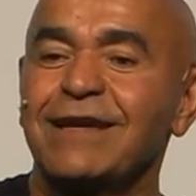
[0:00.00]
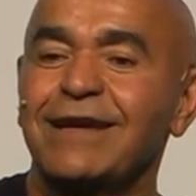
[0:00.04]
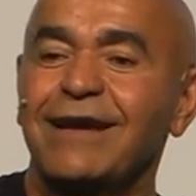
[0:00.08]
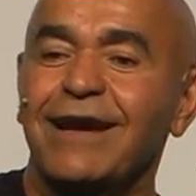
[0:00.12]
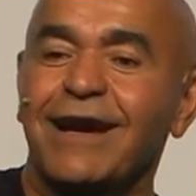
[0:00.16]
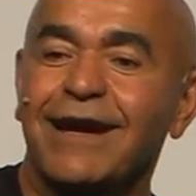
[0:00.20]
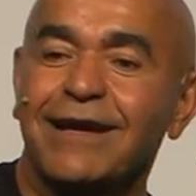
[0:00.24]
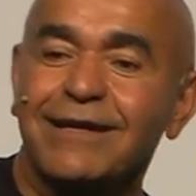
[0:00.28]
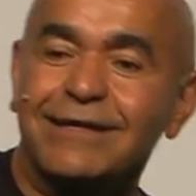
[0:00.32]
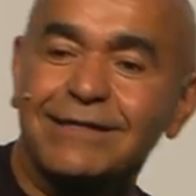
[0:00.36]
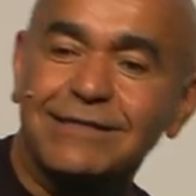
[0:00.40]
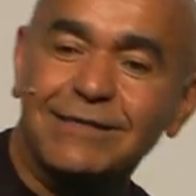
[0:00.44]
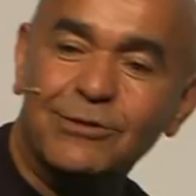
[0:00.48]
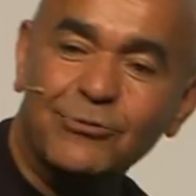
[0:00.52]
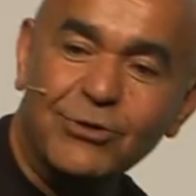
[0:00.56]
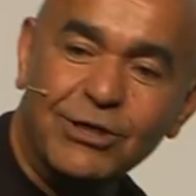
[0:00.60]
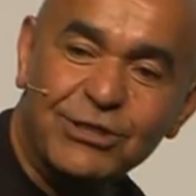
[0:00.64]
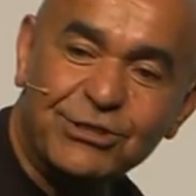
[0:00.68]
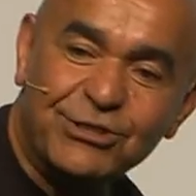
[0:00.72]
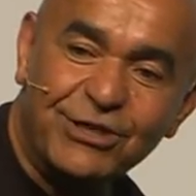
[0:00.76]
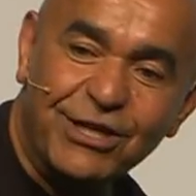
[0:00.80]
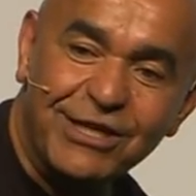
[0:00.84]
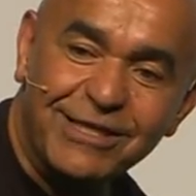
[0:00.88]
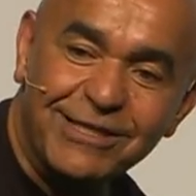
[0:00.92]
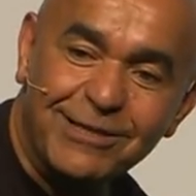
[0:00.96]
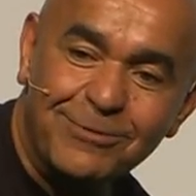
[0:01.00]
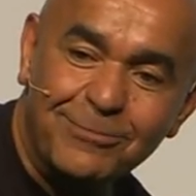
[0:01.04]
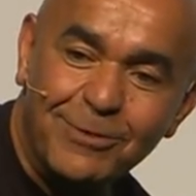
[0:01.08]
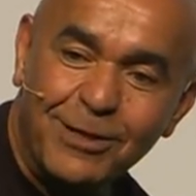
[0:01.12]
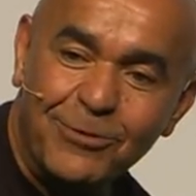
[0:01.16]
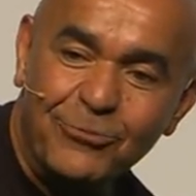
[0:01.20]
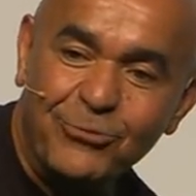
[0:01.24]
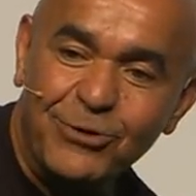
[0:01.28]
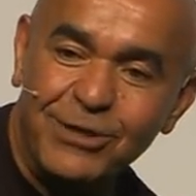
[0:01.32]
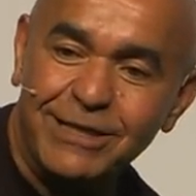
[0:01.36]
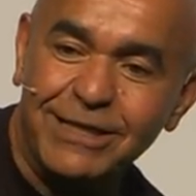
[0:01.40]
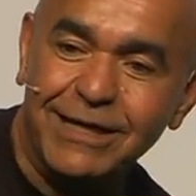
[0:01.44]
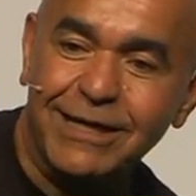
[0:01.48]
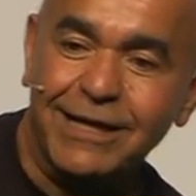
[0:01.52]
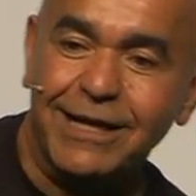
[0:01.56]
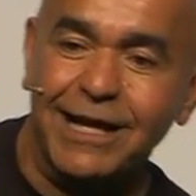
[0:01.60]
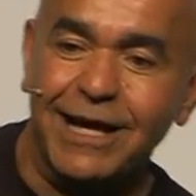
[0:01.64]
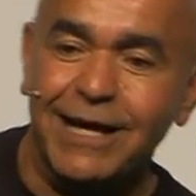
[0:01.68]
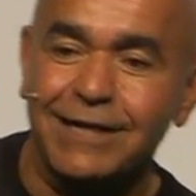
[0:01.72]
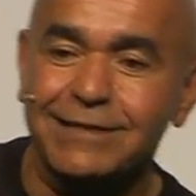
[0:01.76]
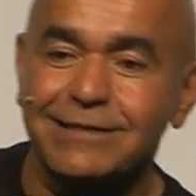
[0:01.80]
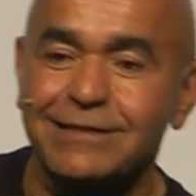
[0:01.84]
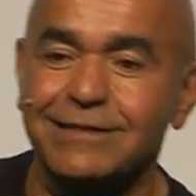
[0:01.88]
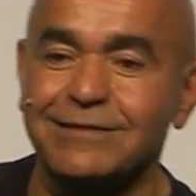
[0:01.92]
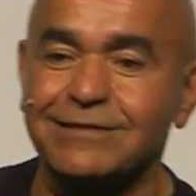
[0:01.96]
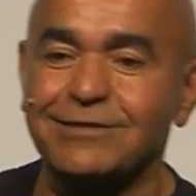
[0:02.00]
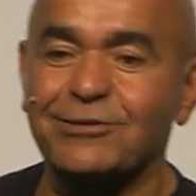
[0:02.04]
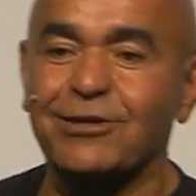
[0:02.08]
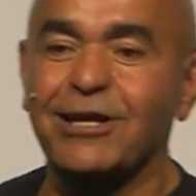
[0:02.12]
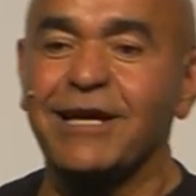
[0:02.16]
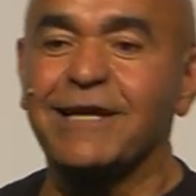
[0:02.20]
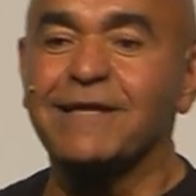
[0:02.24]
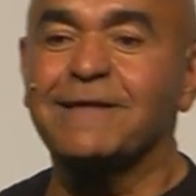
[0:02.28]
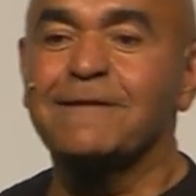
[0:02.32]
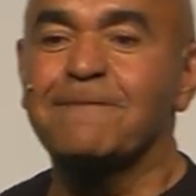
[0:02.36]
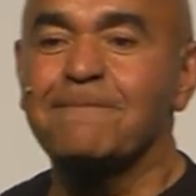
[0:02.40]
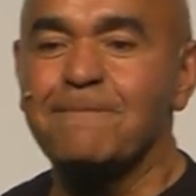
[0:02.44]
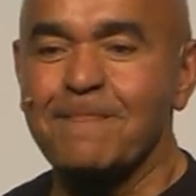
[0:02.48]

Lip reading: I guess it was gentleman with the glasses, right?